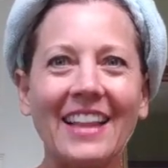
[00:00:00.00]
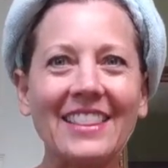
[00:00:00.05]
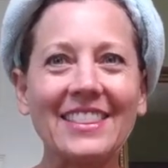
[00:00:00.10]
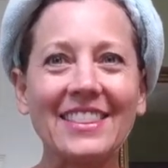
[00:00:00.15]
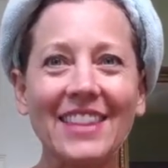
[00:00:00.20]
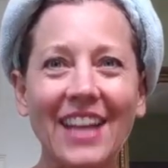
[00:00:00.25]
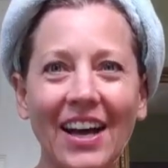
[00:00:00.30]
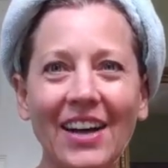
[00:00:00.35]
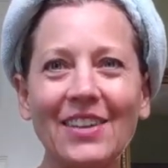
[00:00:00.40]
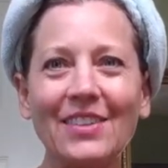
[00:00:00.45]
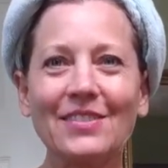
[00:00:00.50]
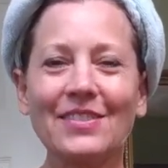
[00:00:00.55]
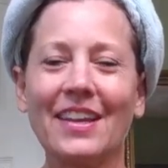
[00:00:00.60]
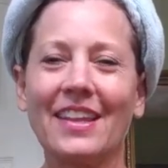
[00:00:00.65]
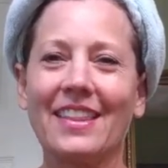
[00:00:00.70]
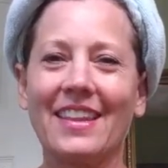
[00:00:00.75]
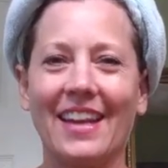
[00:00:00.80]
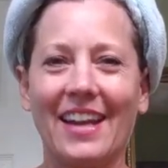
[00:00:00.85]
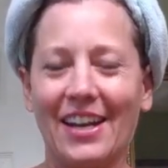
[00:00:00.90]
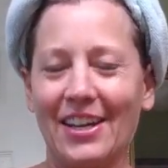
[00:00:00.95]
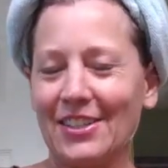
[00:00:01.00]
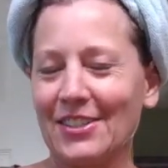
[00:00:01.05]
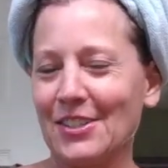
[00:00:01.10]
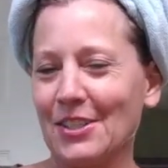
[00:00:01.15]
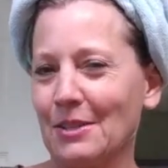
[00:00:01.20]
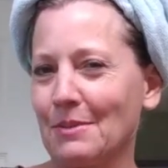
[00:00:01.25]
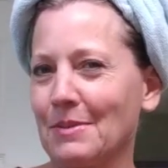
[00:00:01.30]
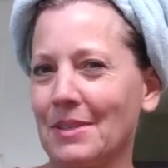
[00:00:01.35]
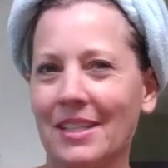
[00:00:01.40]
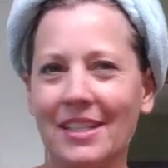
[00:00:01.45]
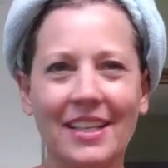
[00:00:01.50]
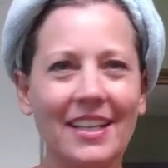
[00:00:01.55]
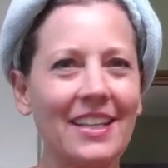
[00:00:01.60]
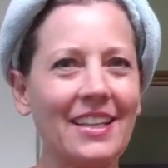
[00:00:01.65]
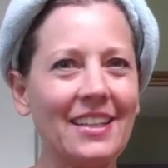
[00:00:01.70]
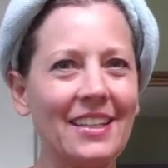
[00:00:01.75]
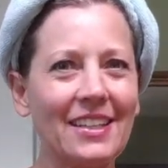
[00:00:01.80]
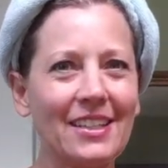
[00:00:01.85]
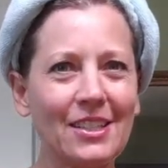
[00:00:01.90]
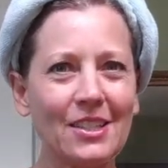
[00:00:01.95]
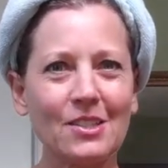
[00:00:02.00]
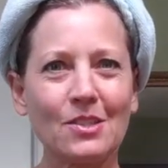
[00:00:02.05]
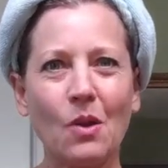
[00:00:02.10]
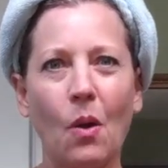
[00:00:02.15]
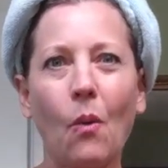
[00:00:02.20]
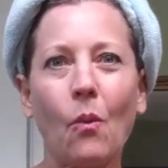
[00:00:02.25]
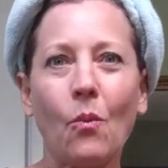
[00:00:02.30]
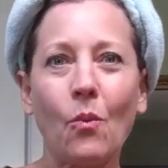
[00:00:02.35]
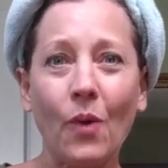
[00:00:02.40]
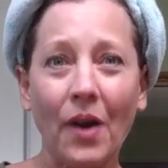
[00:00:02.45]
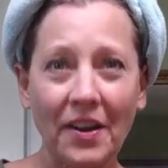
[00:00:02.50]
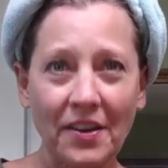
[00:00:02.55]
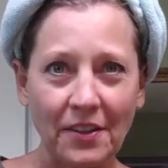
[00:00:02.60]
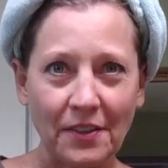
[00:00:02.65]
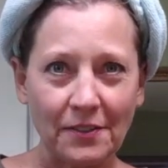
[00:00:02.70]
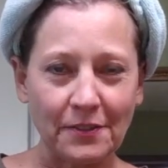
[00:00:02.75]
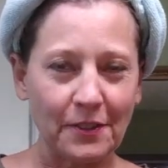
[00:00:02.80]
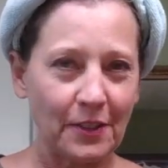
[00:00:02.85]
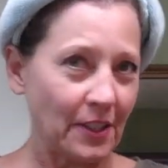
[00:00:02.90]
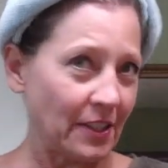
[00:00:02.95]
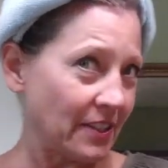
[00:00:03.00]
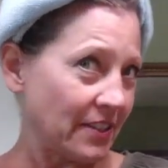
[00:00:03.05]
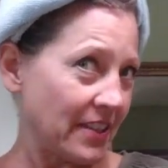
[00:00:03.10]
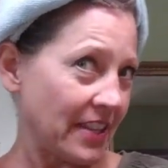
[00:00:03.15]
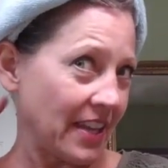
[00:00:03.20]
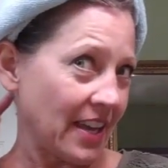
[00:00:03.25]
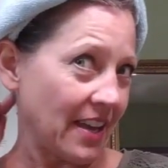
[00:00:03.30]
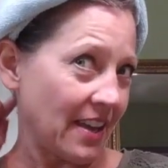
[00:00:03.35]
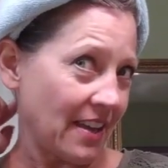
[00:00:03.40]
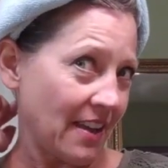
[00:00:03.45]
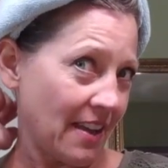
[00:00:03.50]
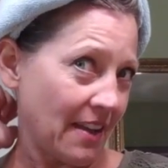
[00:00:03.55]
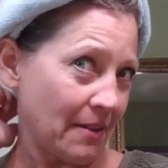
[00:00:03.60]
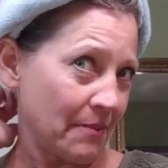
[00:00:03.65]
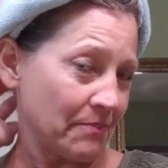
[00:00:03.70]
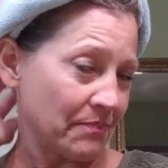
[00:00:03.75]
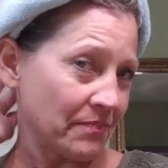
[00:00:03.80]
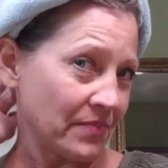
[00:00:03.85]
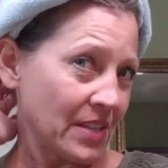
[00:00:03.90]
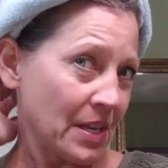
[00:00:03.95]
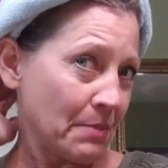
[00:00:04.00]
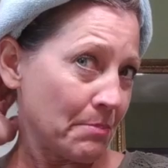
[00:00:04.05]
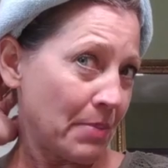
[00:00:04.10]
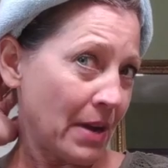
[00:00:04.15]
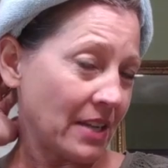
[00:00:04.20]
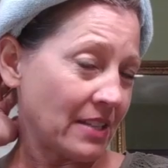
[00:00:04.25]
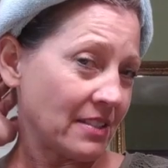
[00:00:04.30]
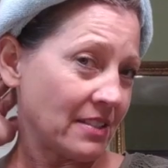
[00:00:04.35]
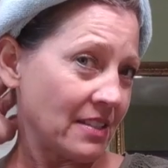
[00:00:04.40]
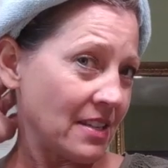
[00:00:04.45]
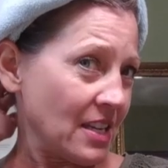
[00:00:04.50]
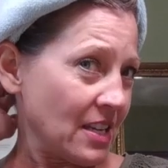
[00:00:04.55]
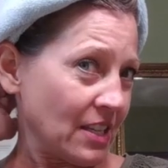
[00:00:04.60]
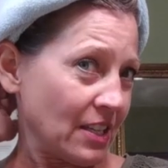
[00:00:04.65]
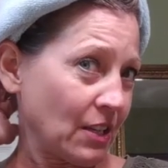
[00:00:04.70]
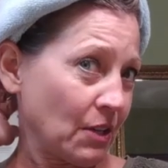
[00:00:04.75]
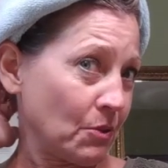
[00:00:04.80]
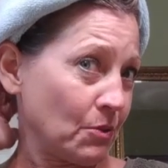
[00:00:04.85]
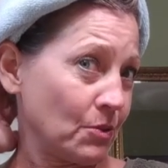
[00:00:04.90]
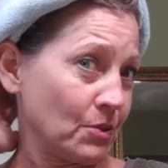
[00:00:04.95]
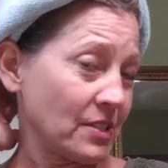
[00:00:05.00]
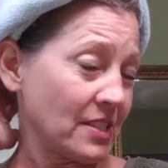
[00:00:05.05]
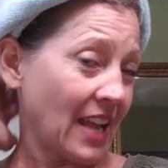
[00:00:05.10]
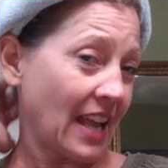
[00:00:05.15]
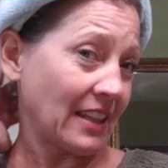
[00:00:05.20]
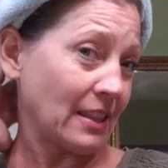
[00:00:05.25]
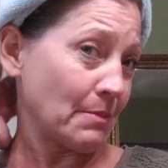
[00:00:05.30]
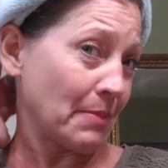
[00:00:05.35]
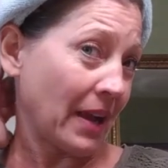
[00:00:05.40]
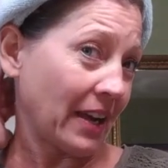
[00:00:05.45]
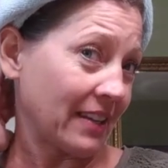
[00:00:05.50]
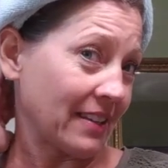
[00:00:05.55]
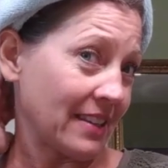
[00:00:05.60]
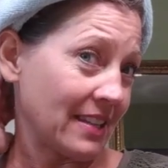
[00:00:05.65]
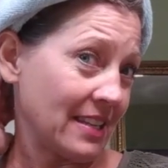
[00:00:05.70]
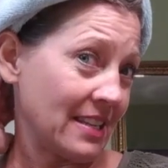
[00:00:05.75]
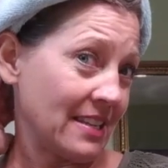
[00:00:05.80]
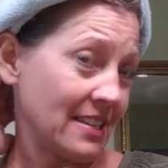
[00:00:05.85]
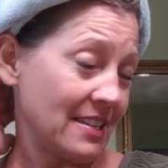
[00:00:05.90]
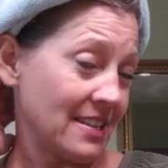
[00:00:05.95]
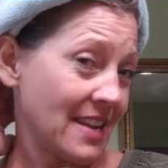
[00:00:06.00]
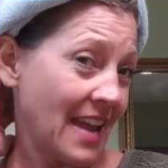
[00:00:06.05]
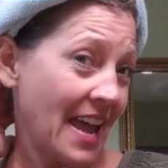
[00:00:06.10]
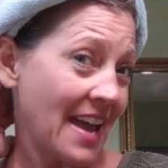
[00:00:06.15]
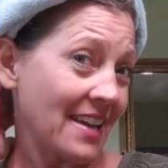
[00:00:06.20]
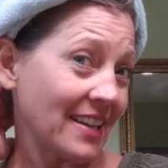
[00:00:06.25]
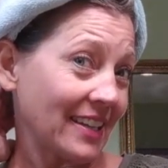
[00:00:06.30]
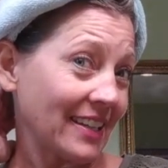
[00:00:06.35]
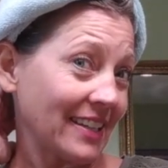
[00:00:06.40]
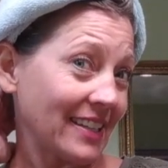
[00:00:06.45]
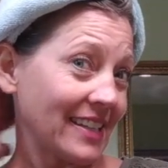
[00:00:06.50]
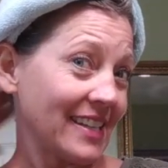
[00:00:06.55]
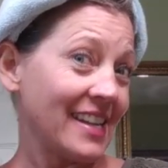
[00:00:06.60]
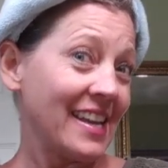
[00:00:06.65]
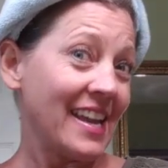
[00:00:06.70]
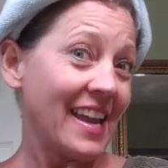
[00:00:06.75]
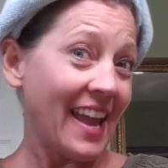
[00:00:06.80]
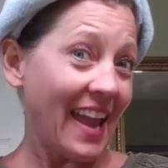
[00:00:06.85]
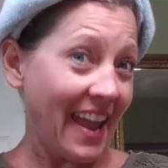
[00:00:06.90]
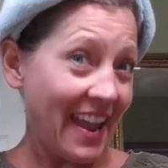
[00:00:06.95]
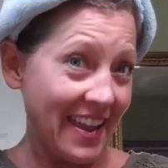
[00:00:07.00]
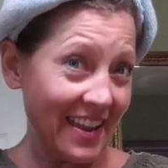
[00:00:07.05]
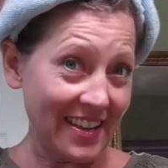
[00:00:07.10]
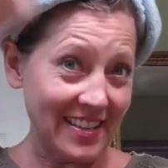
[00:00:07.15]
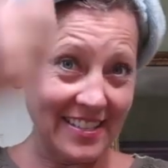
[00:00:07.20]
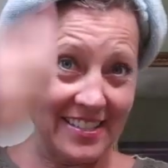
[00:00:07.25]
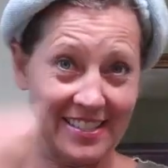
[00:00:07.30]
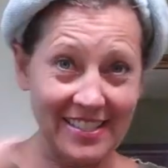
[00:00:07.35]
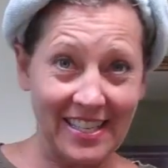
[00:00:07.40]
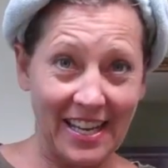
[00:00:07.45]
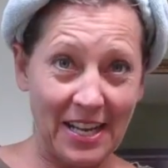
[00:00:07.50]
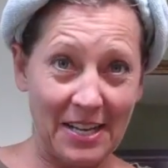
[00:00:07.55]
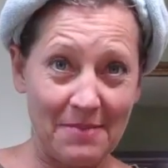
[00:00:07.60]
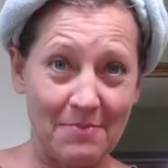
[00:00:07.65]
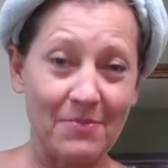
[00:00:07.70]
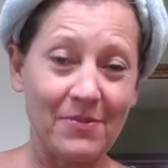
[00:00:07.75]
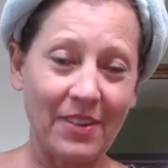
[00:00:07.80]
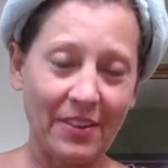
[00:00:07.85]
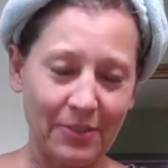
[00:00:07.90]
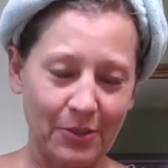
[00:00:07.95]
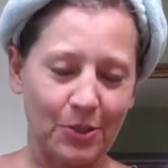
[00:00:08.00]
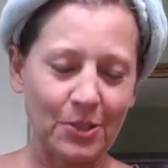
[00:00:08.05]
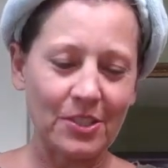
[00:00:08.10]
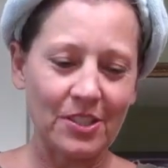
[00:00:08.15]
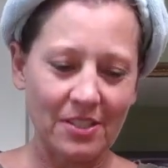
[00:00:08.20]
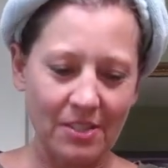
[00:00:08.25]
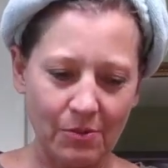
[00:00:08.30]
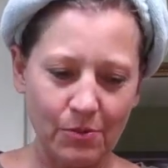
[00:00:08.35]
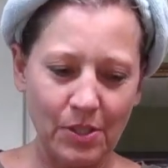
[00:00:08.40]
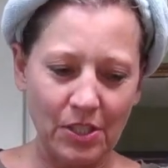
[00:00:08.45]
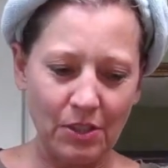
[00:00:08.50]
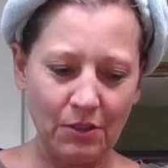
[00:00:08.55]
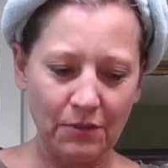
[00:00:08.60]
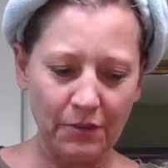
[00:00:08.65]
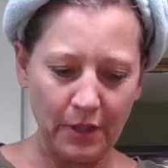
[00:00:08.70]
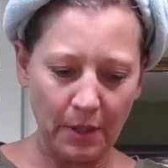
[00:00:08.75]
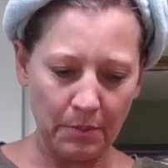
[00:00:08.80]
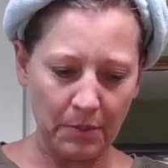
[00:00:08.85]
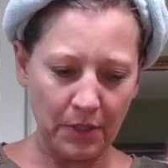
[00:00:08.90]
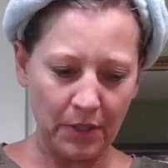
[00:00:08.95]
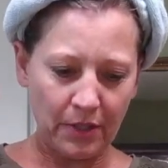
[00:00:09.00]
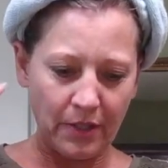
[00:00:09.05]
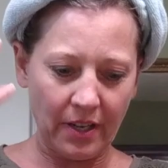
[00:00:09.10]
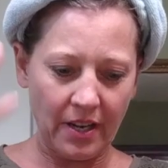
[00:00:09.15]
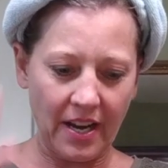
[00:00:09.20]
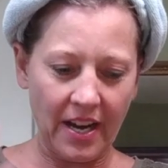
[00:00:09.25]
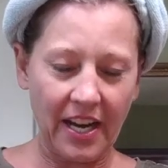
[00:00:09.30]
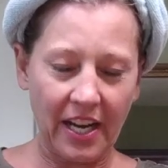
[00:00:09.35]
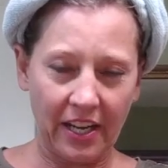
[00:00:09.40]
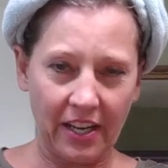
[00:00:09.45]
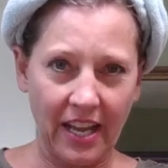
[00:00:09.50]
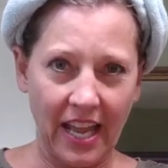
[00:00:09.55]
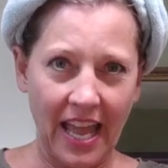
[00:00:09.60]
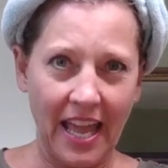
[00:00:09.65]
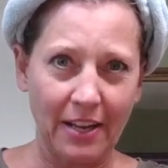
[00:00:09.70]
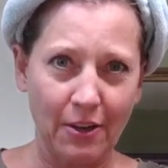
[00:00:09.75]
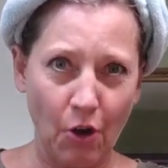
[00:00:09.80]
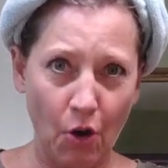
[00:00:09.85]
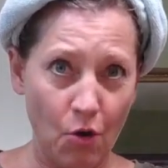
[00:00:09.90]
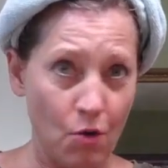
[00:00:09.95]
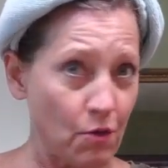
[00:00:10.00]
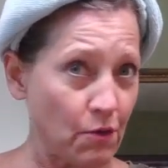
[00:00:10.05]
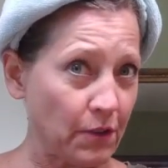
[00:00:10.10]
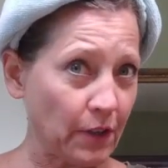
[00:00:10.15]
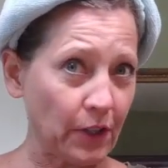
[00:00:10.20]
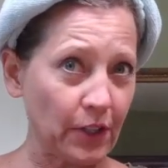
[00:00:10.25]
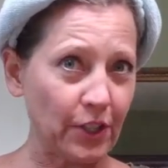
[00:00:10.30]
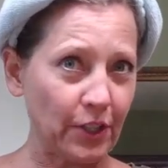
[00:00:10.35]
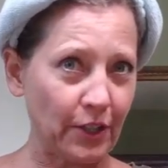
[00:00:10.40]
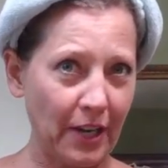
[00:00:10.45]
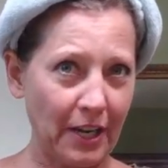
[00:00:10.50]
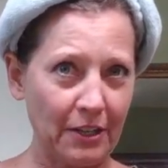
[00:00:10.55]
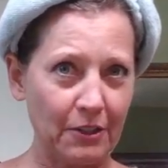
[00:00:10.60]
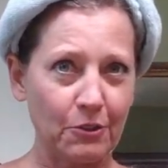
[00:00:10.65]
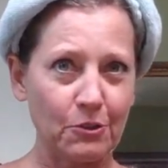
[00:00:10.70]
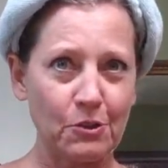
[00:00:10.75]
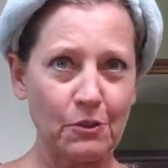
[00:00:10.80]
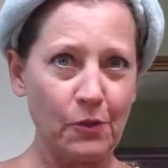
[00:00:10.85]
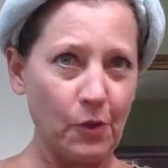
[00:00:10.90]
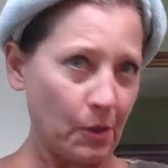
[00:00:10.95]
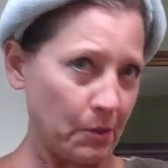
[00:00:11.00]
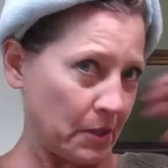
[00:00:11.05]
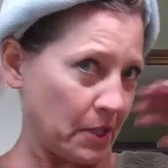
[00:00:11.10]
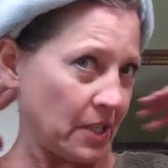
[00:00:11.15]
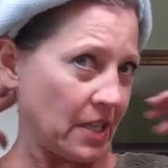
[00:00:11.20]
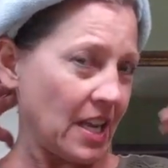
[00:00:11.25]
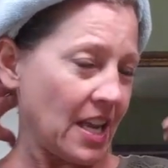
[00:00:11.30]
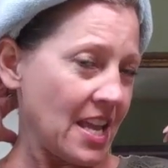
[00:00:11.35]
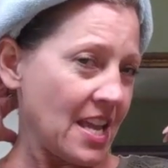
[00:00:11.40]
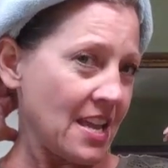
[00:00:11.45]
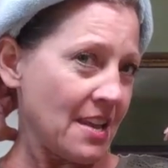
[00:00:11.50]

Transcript: Love the hair turban. It is wonderful. The button goes at the back of the neck, and of course, when you flip your head over, your hair goes forward.